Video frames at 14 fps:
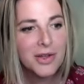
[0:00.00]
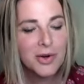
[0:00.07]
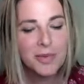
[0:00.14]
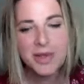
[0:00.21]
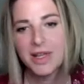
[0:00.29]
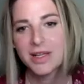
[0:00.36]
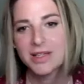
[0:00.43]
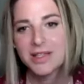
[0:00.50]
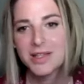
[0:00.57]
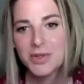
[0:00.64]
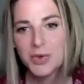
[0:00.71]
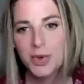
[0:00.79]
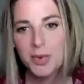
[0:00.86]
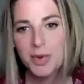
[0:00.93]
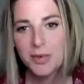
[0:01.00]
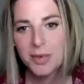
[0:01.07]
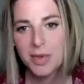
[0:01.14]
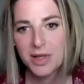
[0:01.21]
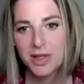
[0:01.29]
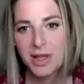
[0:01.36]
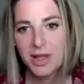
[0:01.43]
it'll be like cis women
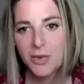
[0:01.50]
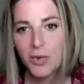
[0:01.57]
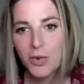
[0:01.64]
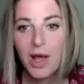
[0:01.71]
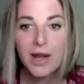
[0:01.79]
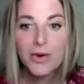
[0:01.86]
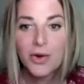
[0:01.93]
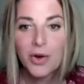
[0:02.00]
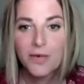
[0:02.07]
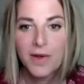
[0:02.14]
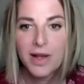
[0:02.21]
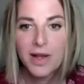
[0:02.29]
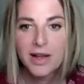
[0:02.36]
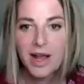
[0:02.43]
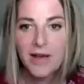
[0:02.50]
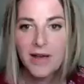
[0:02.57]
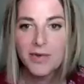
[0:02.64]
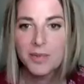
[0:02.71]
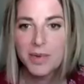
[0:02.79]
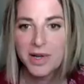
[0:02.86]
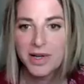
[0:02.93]
being like, "Well, I don't know if I can
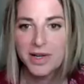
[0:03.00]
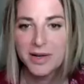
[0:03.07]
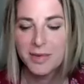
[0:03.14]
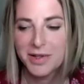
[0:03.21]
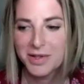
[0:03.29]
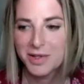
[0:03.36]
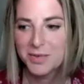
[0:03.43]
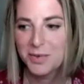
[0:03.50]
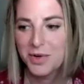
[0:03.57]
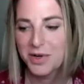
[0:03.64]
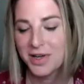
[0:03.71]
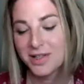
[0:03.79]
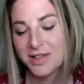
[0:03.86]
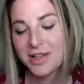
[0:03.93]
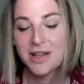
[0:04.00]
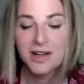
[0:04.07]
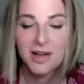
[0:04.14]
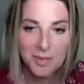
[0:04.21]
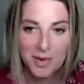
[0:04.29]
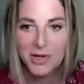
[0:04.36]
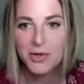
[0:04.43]
have an opinion about this book," and it's like,
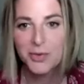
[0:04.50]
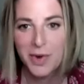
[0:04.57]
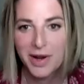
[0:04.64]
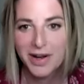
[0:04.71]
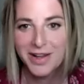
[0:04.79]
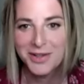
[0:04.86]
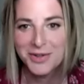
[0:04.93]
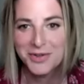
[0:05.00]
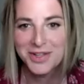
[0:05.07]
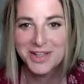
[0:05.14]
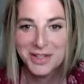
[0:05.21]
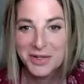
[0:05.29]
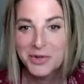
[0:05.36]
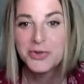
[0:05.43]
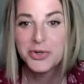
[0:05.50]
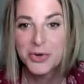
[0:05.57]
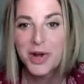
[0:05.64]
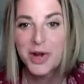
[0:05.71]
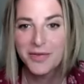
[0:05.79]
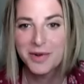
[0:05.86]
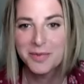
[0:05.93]
"Come on, you read it. You you
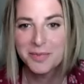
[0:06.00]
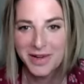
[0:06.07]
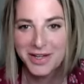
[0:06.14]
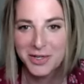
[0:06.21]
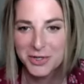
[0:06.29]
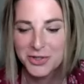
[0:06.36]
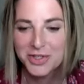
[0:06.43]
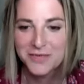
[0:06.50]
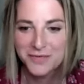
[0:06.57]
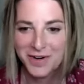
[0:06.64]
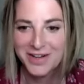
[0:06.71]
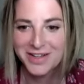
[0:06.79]
do have an opinion. You're just it